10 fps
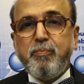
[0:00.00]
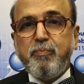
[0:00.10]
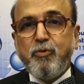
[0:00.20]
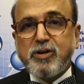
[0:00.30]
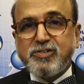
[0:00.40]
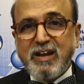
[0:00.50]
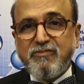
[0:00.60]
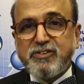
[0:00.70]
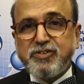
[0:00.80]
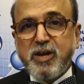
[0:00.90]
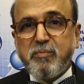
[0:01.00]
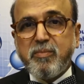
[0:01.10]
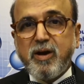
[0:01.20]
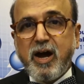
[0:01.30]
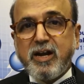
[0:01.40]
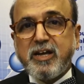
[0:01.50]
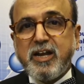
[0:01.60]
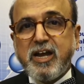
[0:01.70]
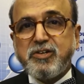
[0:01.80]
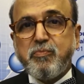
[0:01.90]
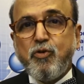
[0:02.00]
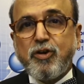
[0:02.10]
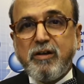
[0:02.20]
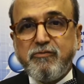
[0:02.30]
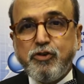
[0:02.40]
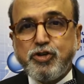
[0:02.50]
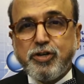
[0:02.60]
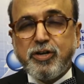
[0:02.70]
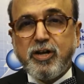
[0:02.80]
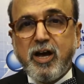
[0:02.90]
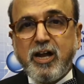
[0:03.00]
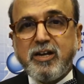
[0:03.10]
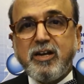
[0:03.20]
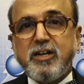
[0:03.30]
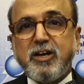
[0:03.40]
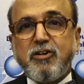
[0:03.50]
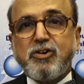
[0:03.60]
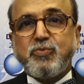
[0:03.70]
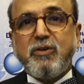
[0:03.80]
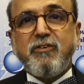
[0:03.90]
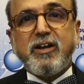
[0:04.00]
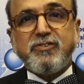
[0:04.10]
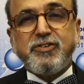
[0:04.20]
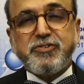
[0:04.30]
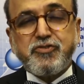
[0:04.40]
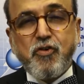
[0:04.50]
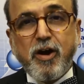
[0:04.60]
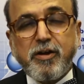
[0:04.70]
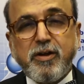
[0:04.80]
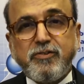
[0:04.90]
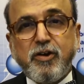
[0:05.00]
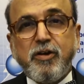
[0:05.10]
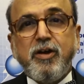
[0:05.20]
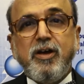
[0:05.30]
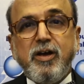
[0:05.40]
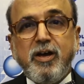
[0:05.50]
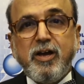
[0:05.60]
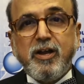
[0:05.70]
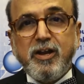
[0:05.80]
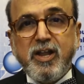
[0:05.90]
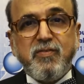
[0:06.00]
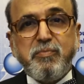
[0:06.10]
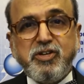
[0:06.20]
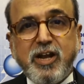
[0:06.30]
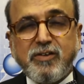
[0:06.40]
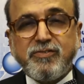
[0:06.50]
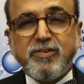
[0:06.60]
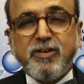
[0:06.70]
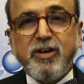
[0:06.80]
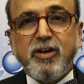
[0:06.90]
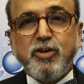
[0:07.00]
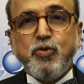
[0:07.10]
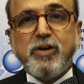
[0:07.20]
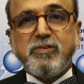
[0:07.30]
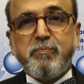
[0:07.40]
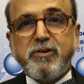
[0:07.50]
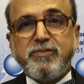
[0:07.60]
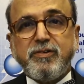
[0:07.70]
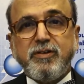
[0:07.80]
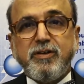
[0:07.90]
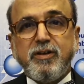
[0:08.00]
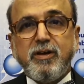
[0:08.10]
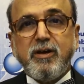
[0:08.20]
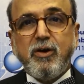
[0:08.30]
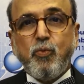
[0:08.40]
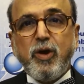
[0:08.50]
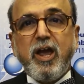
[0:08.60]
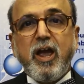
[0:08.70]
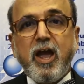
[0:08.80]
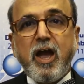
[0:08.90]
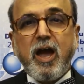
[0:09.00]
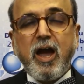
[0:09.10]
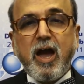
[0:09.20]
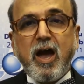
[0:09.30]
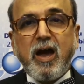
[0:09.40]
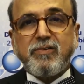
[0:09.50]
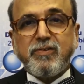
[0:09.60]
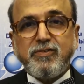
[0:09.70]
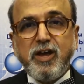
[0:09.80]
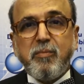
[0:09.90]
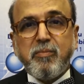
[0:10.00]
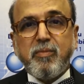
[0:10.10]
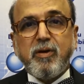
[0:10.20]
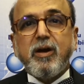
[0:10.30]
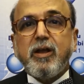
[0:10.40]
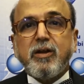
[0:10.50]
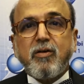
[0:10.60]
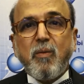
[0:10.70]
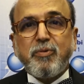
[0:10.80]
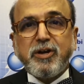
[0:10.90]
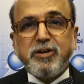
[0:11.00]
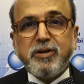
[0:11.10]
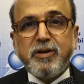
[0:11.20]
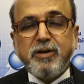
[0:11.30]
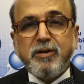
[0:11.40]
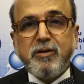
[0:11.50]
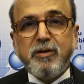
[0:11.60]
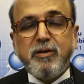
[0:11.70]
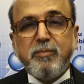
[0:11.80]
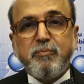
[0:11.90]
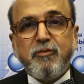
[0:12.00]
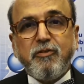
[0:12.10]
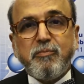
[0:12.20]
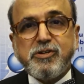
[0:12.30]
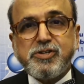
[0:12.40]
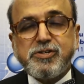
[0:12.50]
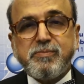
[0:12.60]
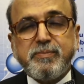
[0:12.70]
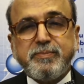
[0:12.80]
poor self-esteem and creates more confusion, and the gross welfare is destroyed. So never be jealous. You as a person, we as a team in corporate performance.